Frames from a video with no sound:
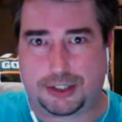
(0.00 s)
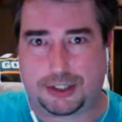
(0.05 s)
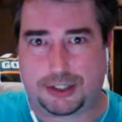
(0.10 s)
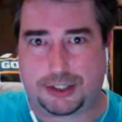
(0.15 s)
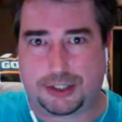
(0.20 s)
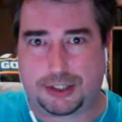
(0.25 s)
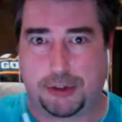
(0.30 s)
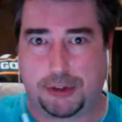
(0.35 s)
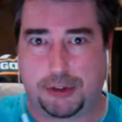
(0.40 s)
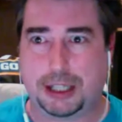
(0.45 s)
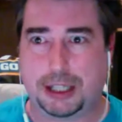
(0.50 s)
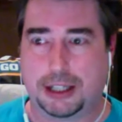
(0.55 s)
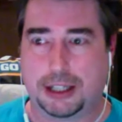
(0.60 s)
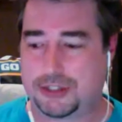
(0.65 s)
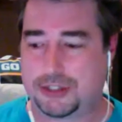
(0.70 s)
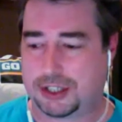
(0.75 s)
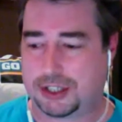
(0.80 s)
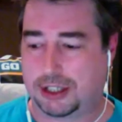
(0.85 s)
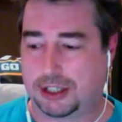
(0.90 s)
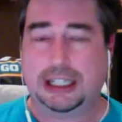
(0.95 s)
everybody loves
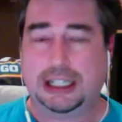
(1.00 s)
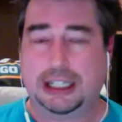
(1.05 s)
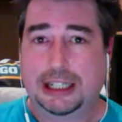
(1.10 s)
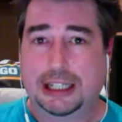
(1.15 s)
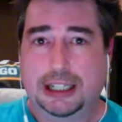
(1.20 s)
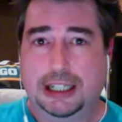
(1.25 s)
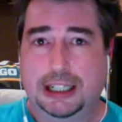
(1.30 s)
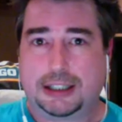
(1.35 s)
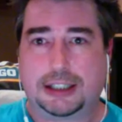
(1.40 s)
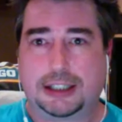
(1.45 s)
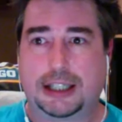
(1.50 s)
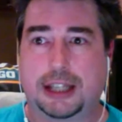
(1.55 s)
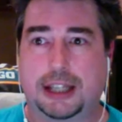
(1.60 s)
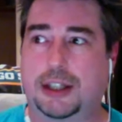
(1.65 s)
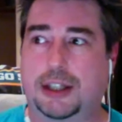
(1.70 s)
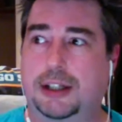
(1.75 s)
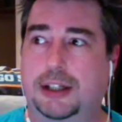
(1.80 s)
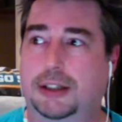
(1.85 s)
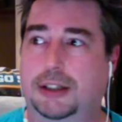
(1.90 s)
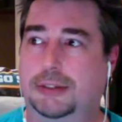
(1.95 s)
to get
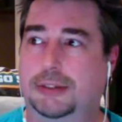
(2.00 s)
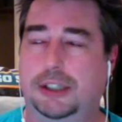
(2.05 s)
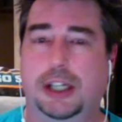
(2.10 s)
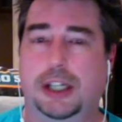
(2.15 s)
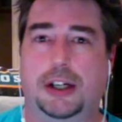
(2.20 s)
their,